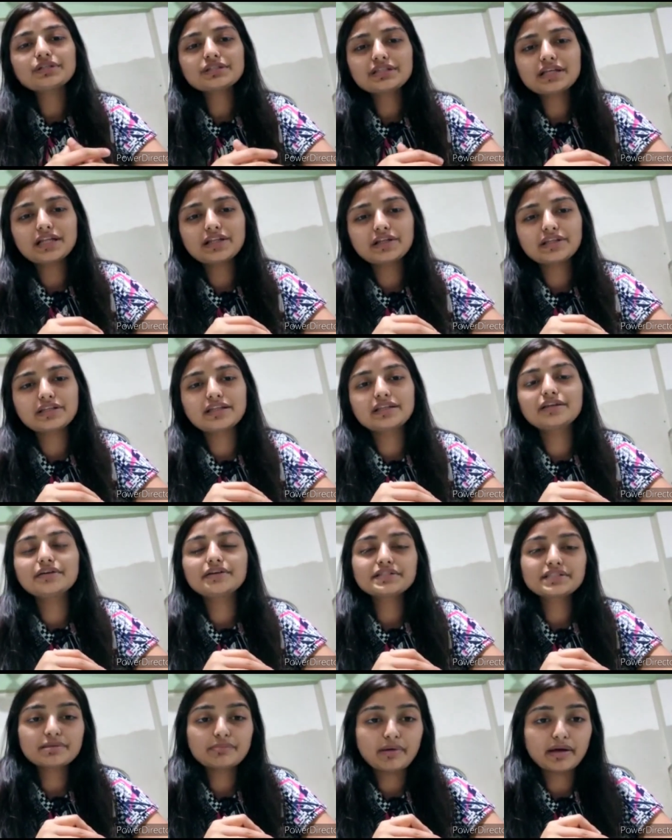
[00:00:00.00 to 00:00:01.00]
want to tell you that
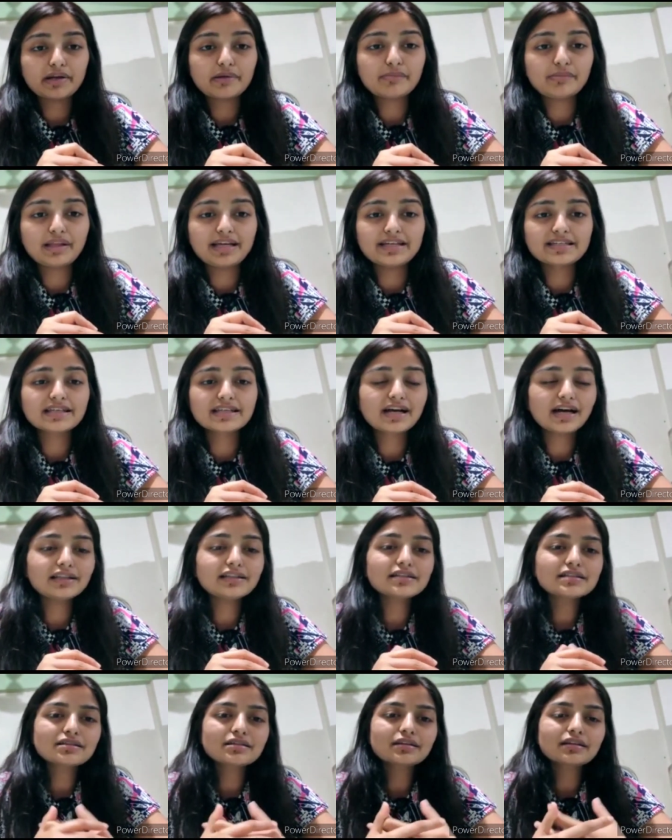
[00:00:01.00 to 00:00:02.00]
there is a better place.
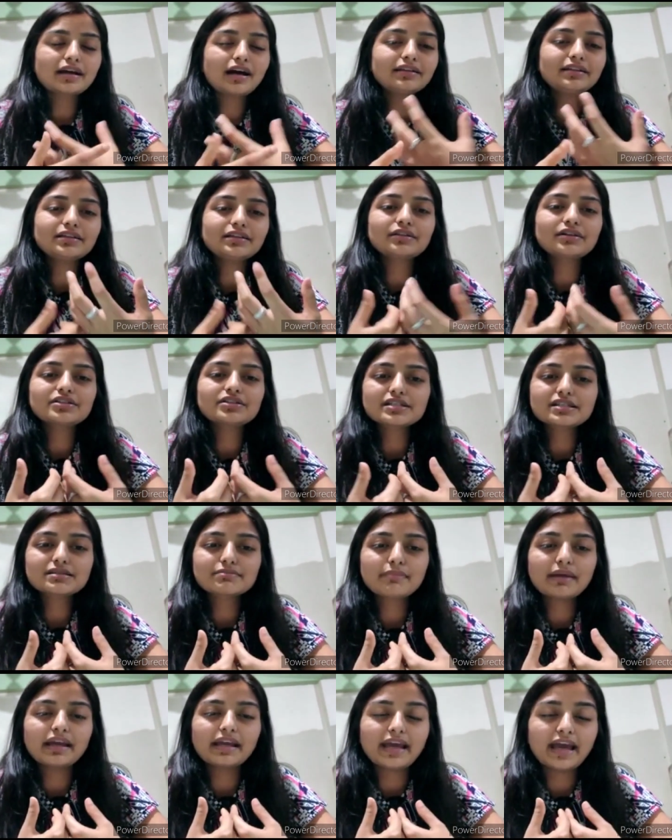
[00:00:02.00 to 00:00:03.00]
God is God did not
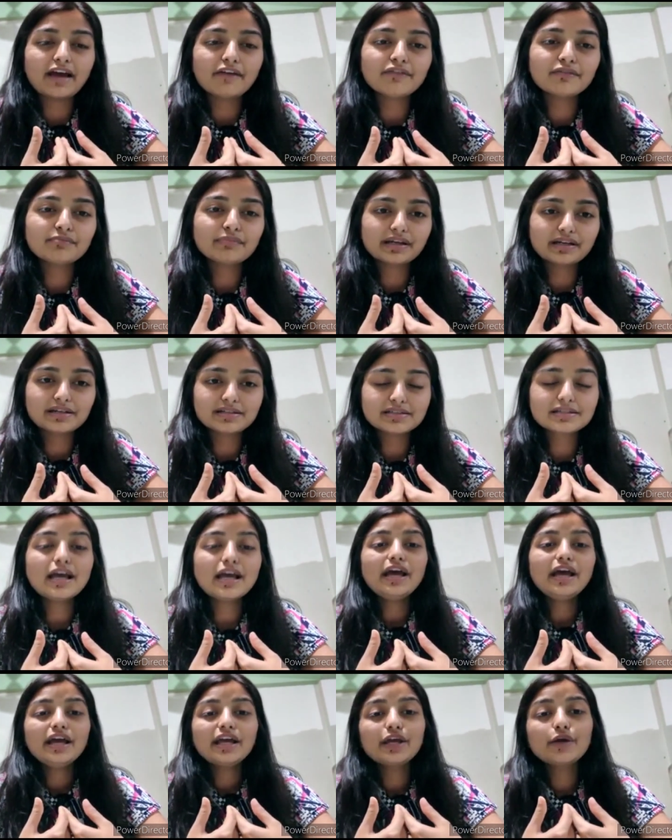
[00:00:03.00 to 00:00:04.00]
just make heaven because
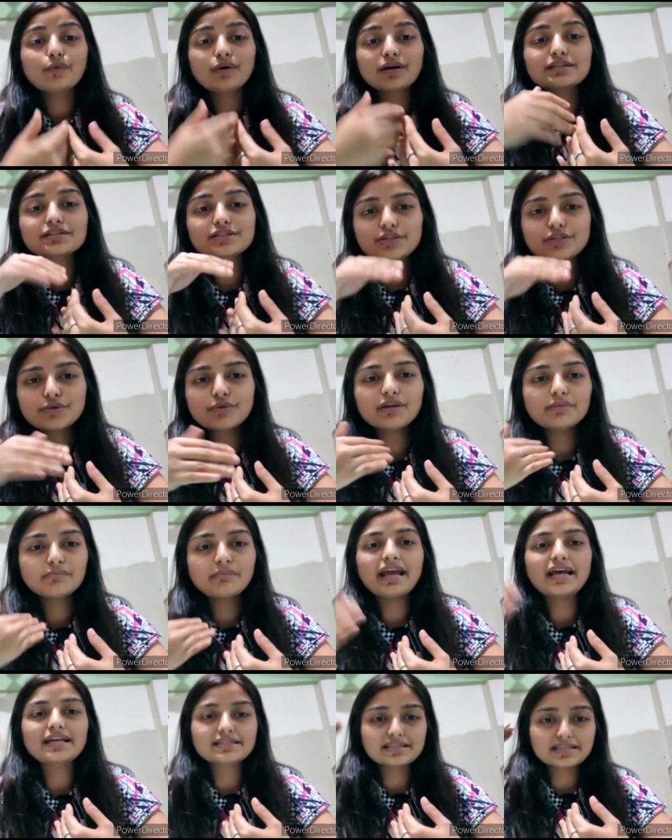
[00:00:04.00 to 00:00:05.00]
He wants you and
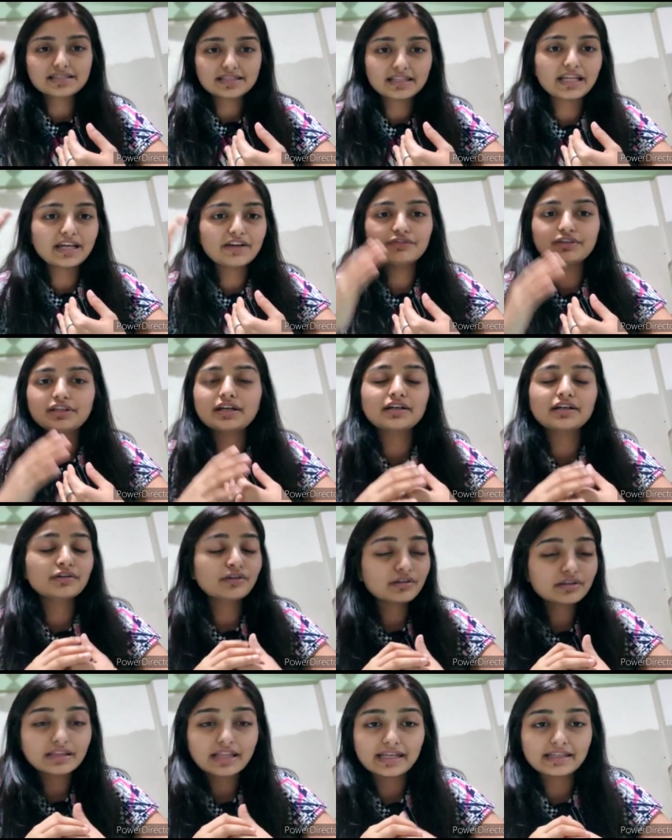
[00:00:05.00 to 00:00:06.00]
me as a slave there.
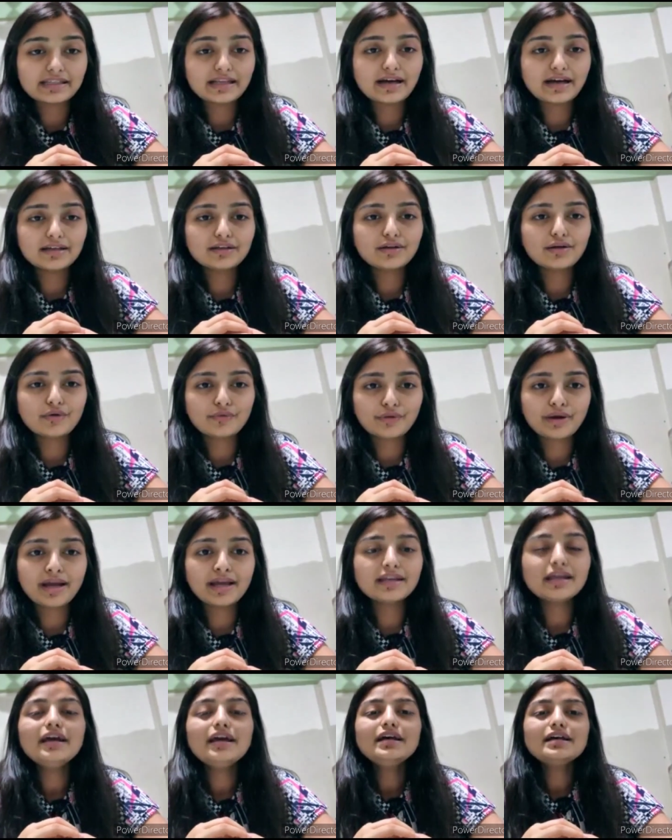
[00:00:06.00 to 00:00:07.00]
Not like that. All
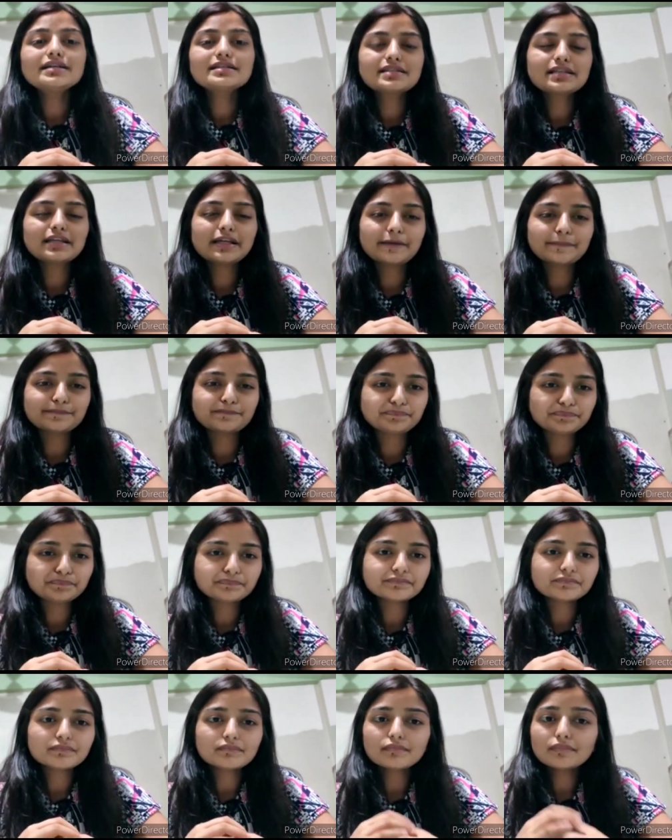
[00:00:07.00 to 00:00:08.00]
right. See.
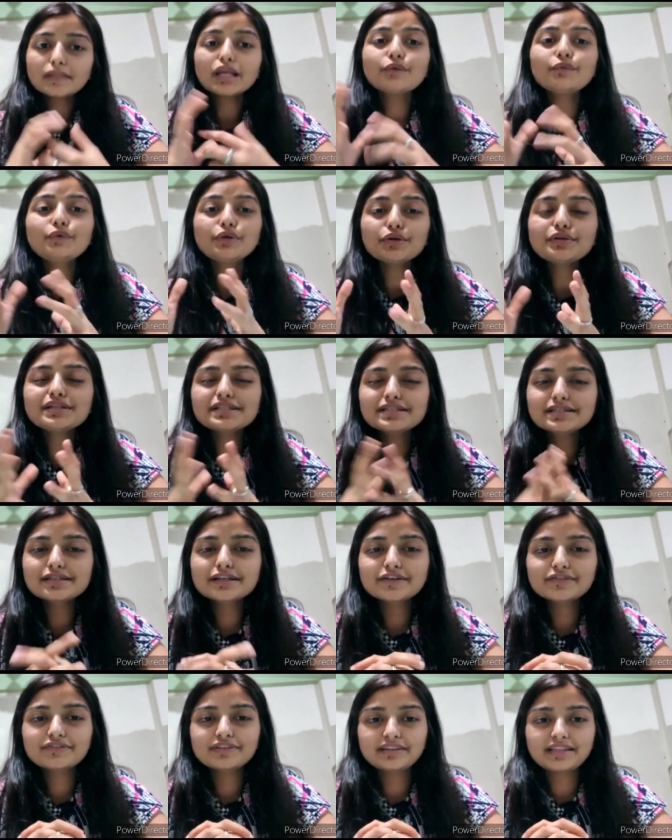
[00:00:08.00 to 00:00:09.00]
We don't
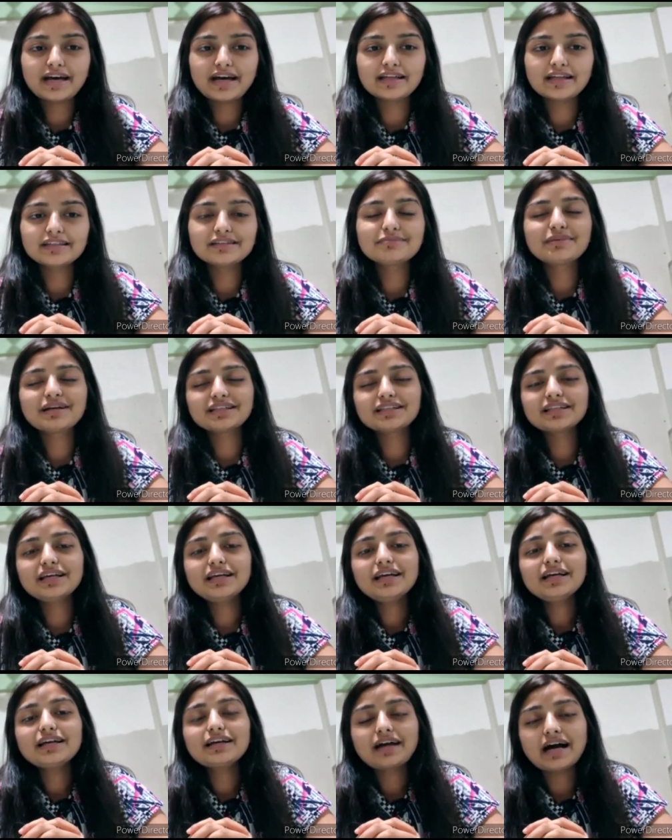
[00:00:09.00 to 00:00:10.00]
deserve that, but
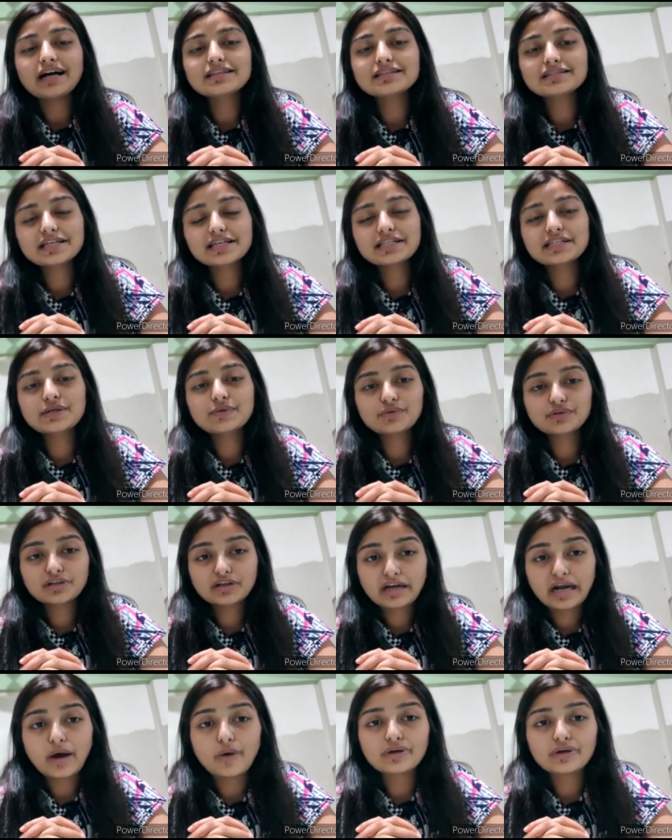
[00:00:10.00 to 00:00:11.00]
God says He
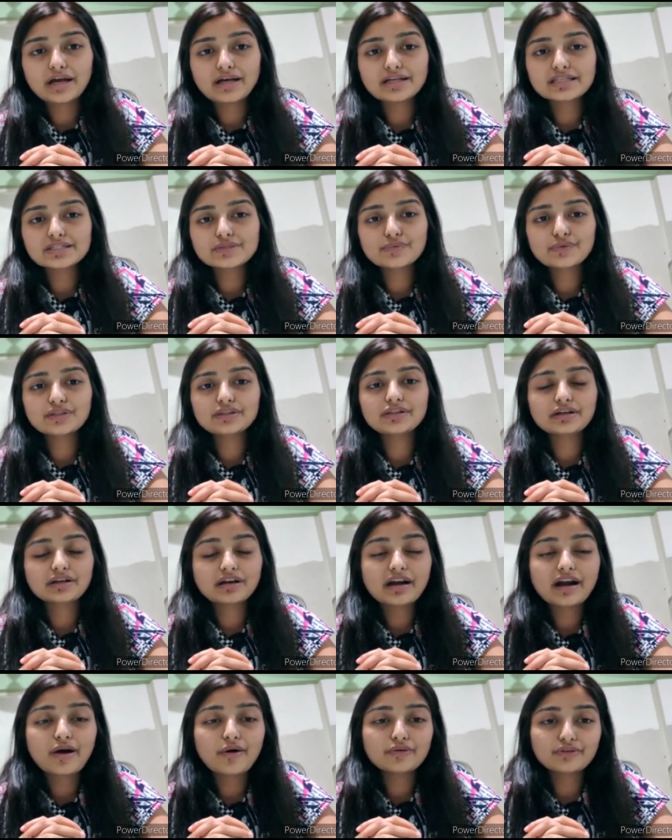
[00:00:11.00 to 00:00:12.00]
would crown us with the
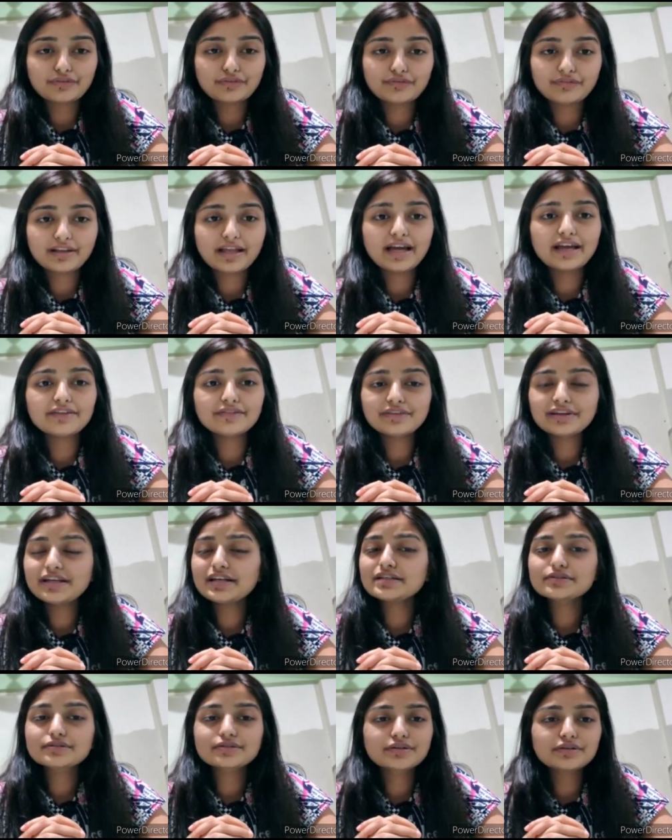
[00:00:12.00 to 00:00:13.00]
crown of life.
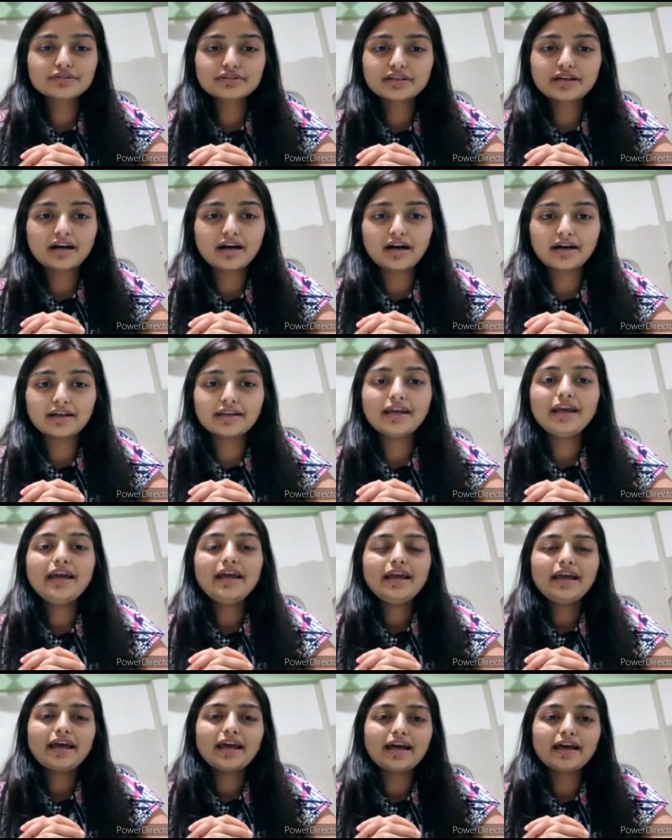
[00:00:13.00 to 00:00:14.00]
He is good God,
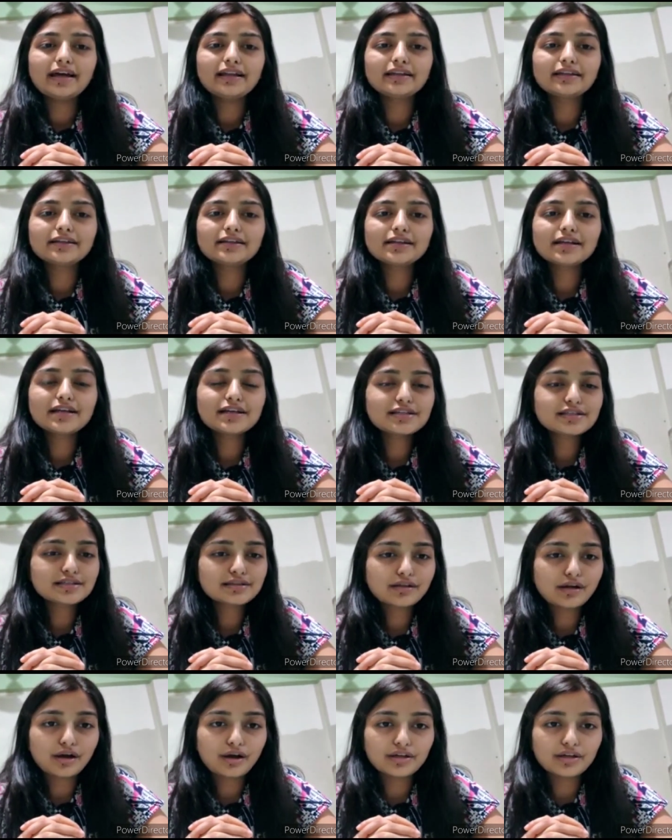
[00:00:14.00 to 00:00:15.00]
and He is
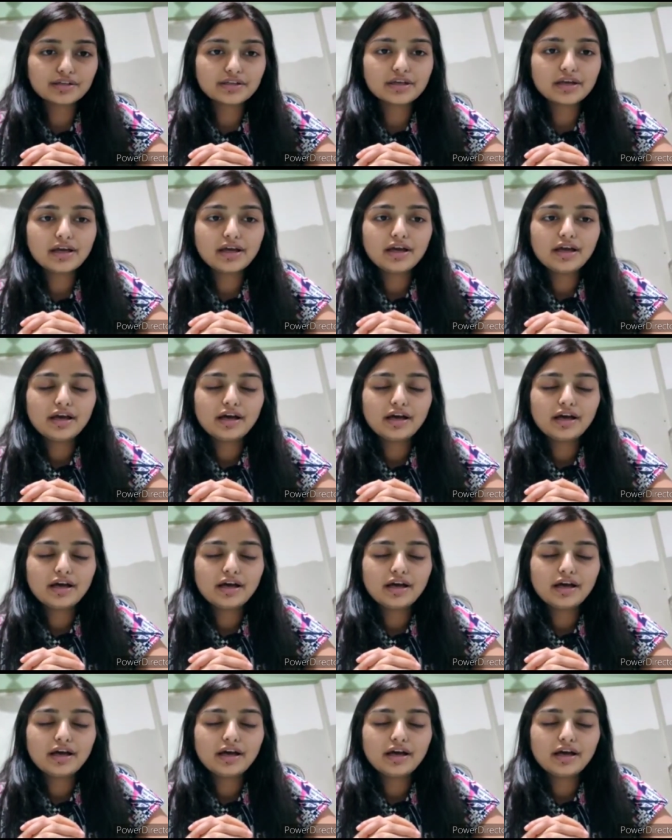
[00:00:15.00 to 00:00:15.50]
not